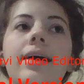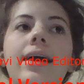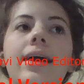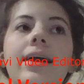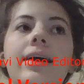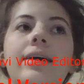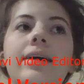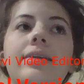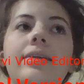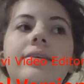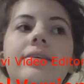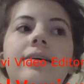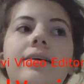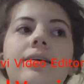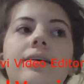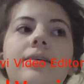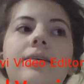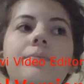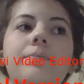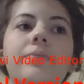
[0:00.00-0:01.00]
And
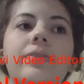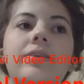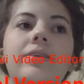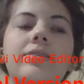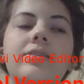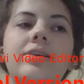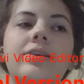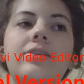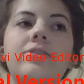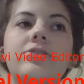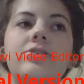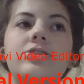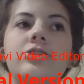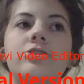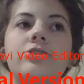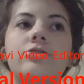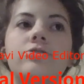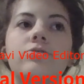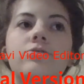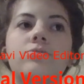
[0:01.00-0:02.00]
this leads
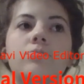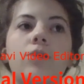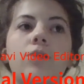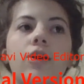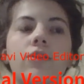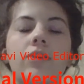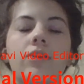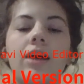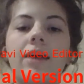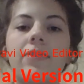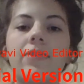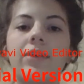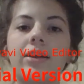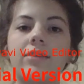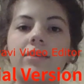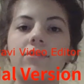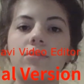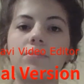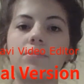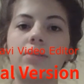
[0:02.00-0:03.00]
to Martha at the
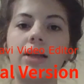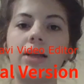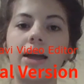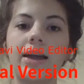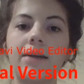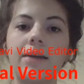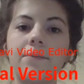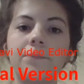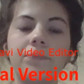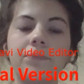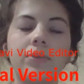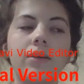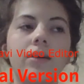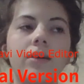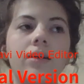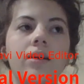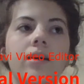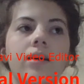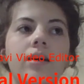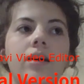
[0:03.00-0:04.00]
end of the play
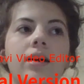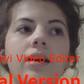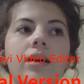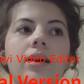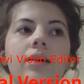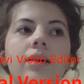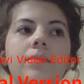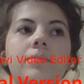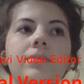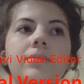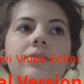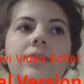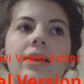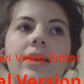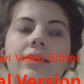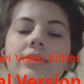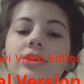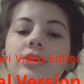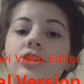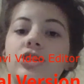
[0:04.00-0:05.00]

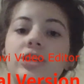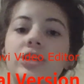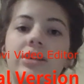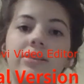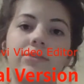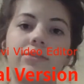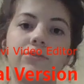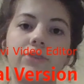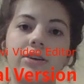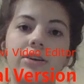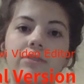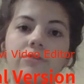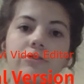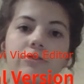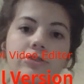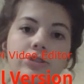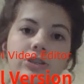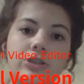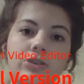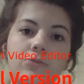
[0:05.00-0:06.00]
saying that she is afraid of
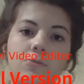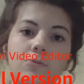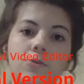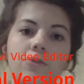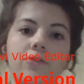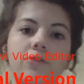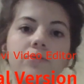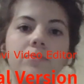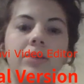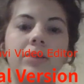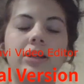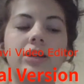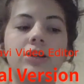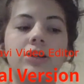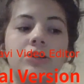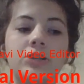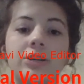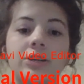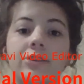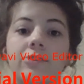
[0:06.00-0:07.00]
Virginia Woolf, meaning
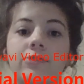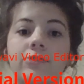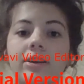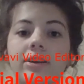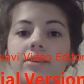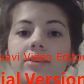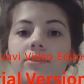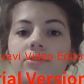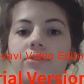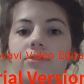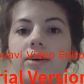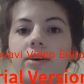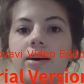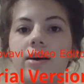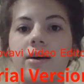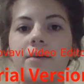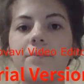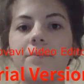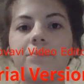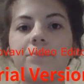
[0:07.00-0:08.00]
she is afraid of
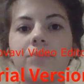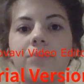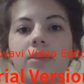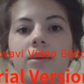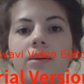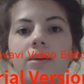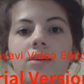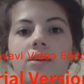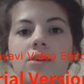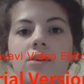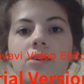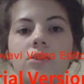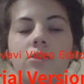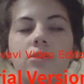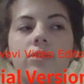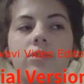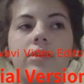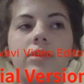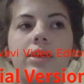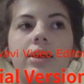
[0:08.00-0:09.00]

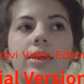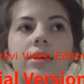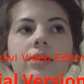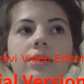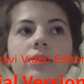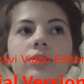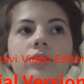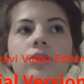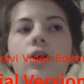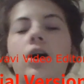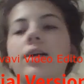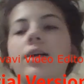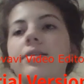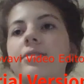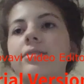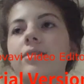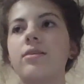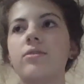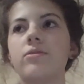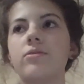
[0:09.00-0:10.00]
the
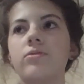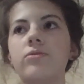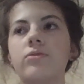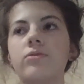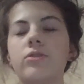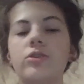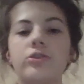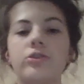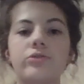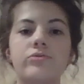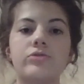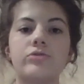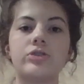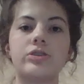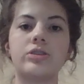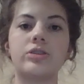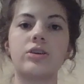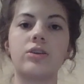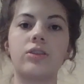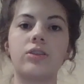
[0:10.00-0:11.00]
loss of
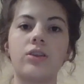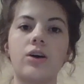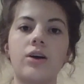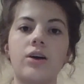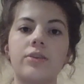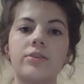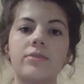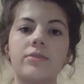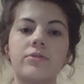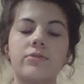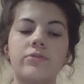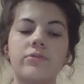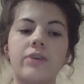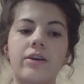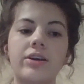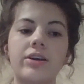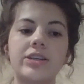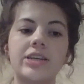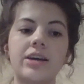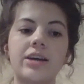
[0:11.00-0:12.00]
illusion, the loss of a
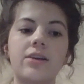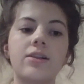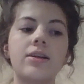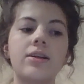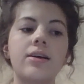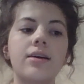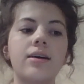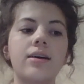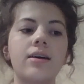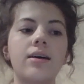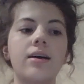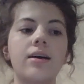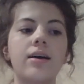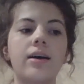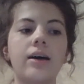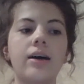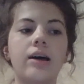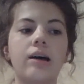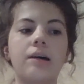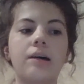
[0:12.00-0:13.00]
fairy tale,
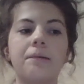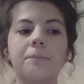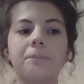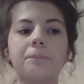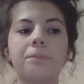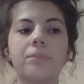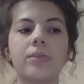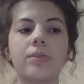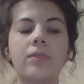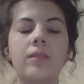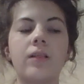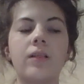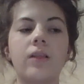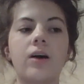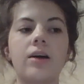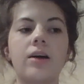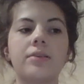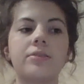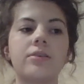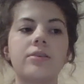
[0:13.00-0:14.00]
the
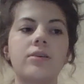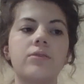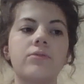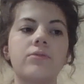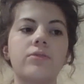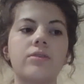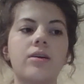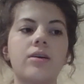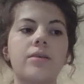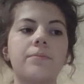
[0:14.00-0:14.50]
loss of